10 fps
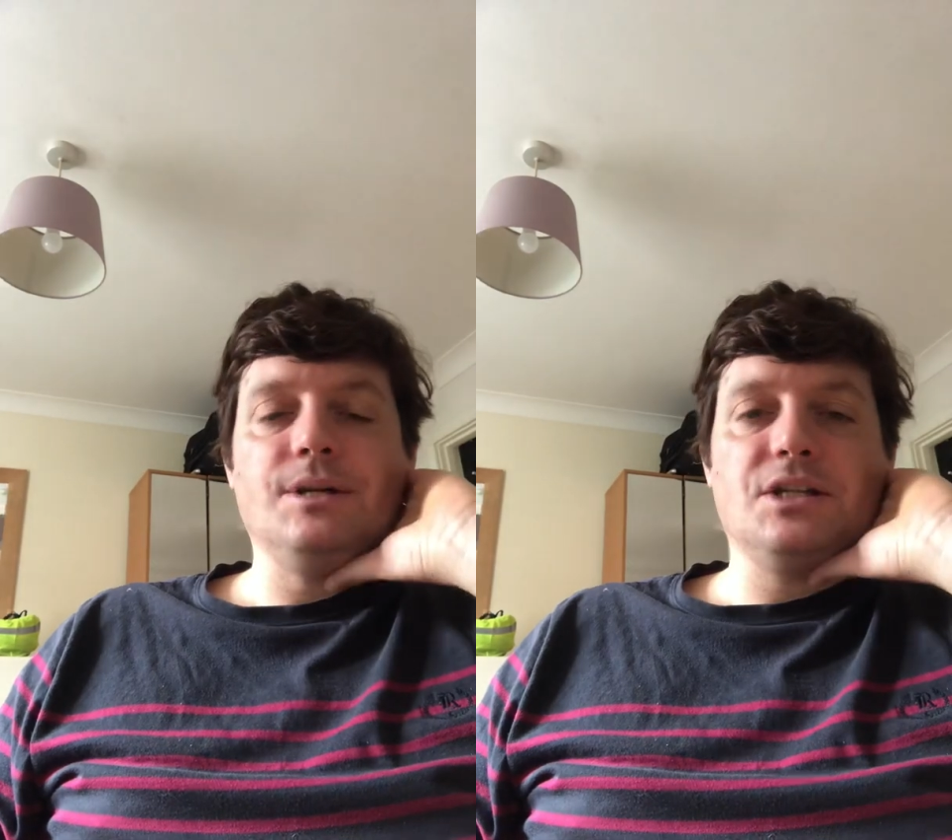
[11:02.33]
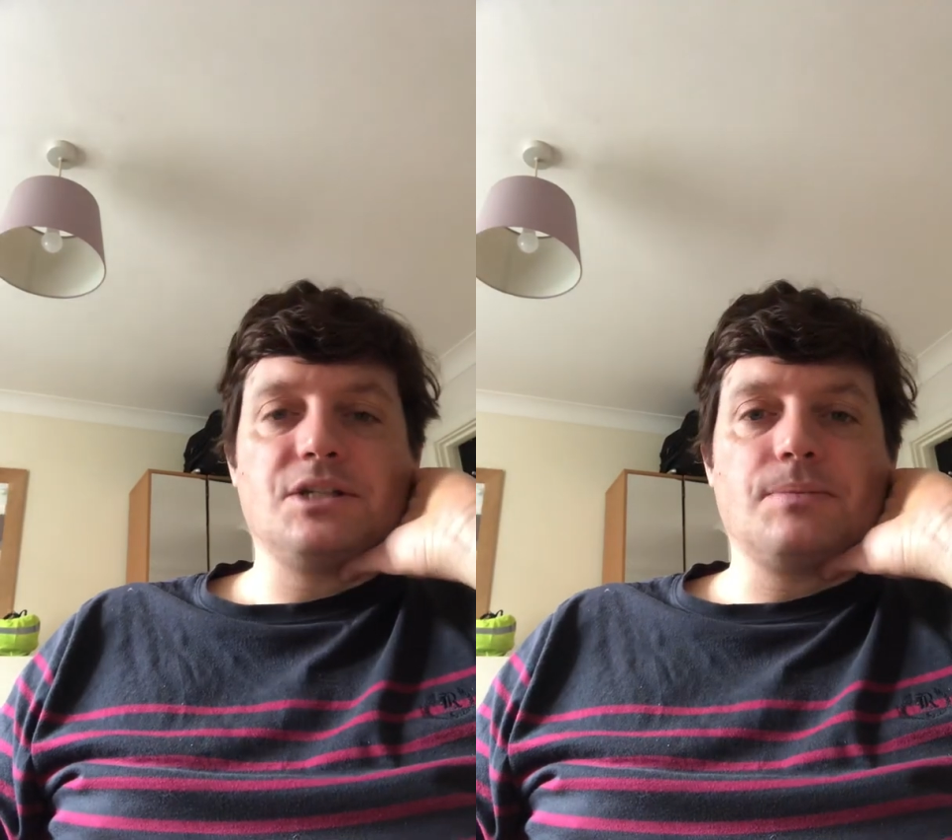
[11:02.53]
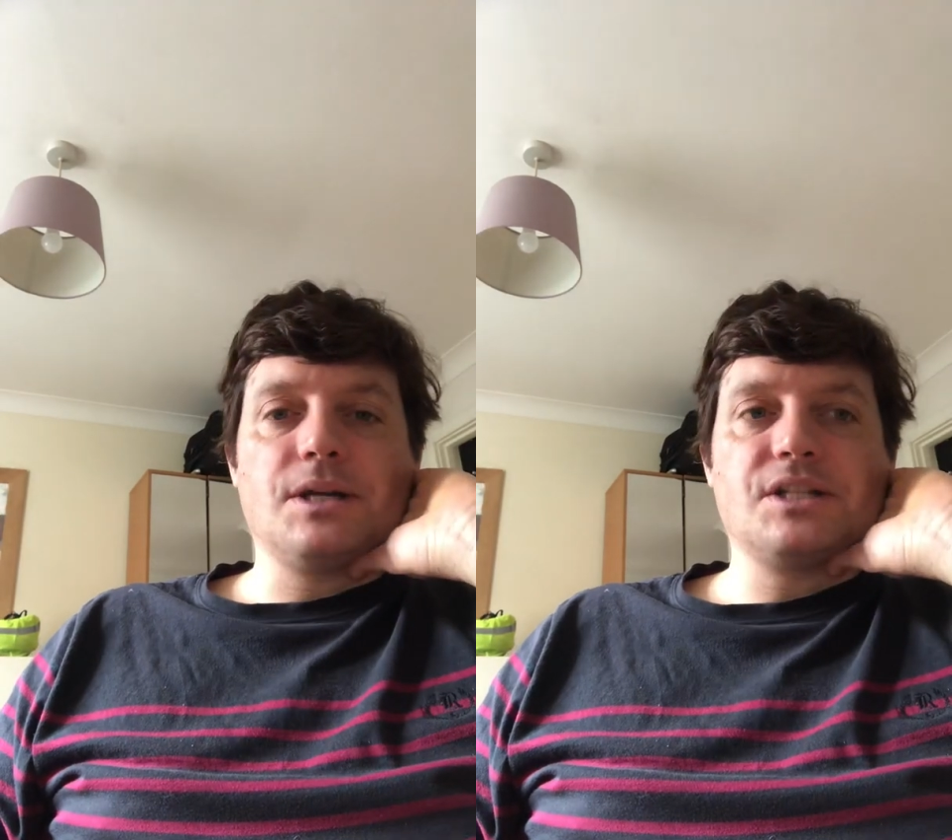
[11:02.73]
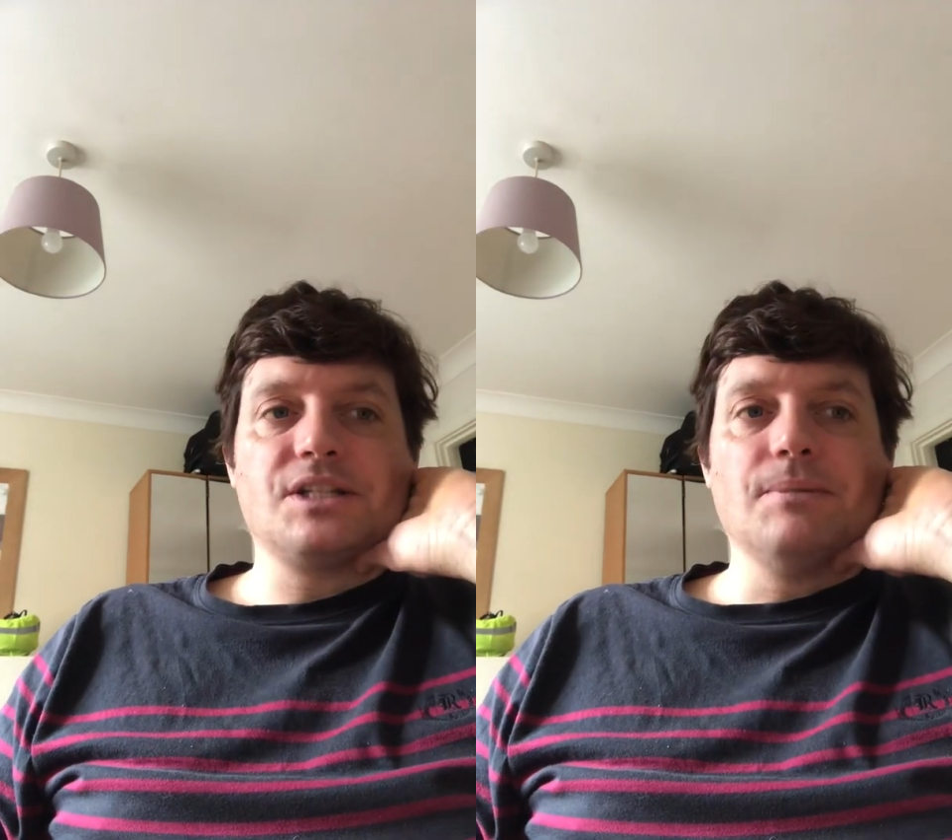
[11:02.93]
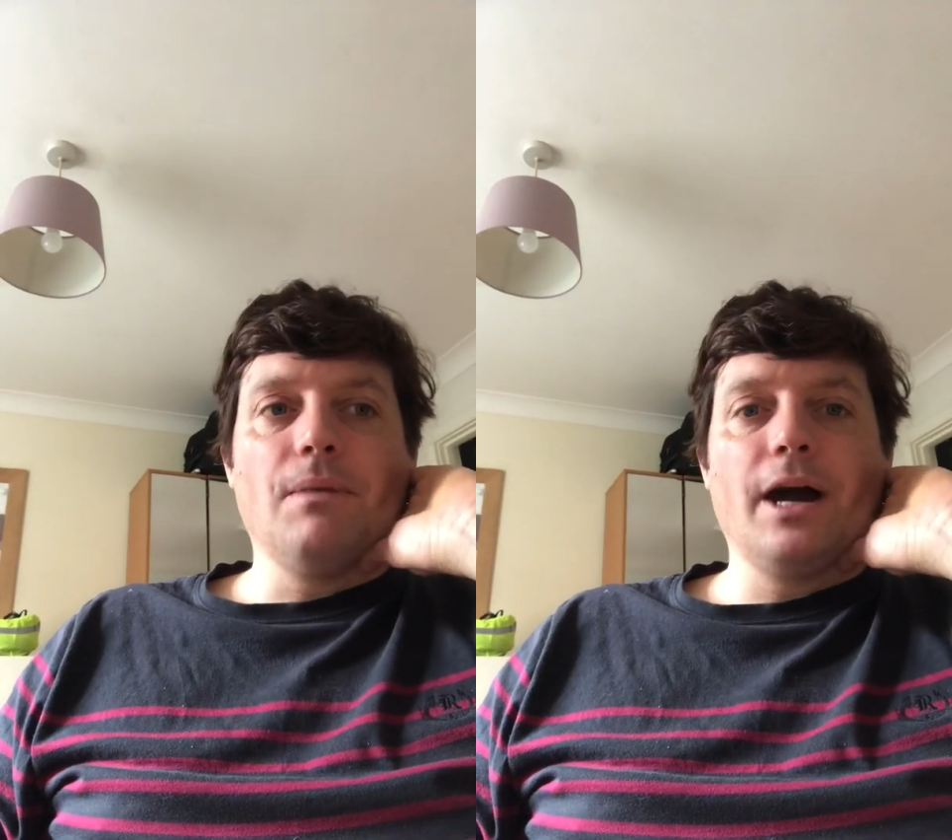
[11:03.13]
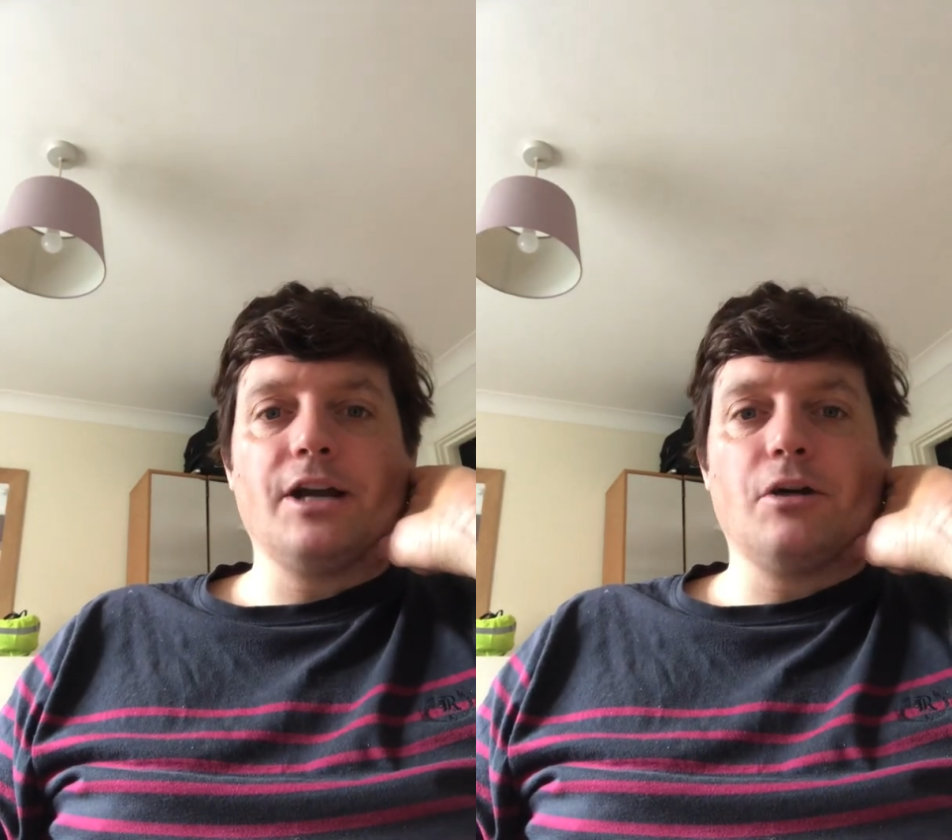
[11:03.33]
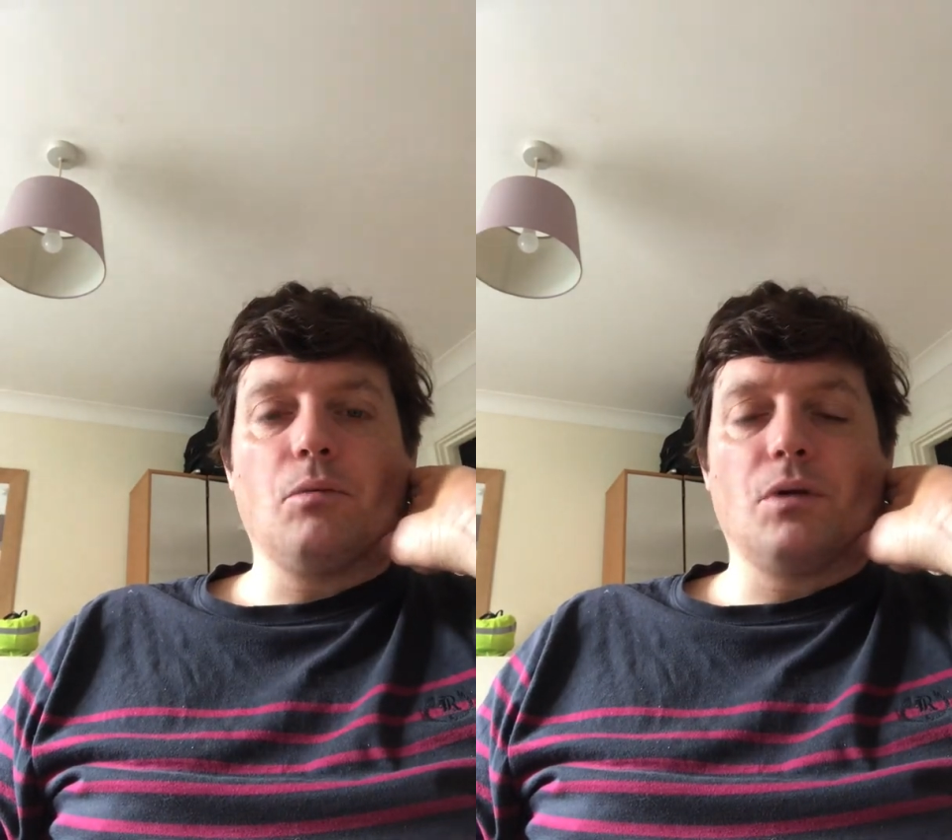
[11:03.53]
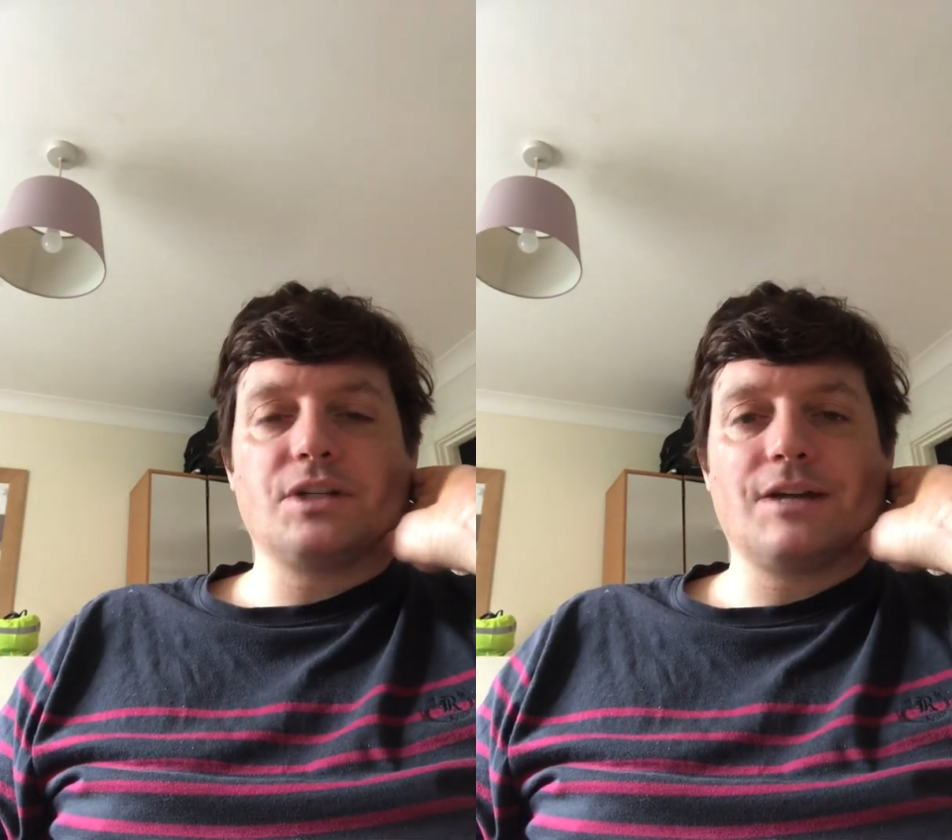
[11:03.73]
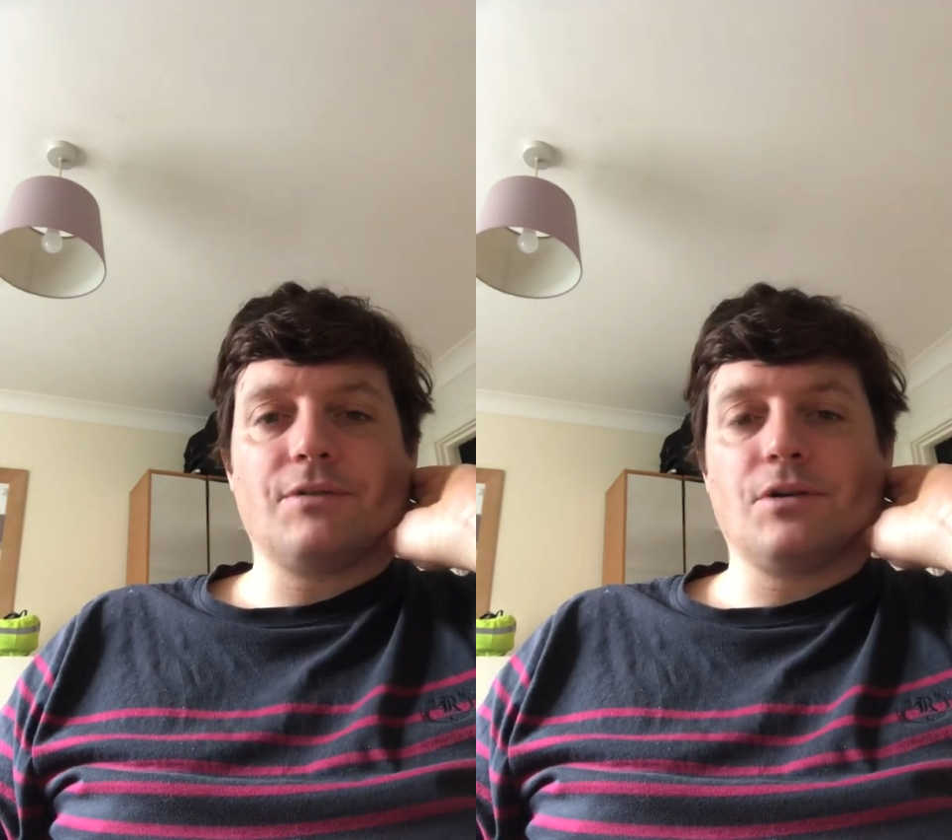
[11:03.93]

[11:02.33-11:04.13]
because the person's a minor or whatever,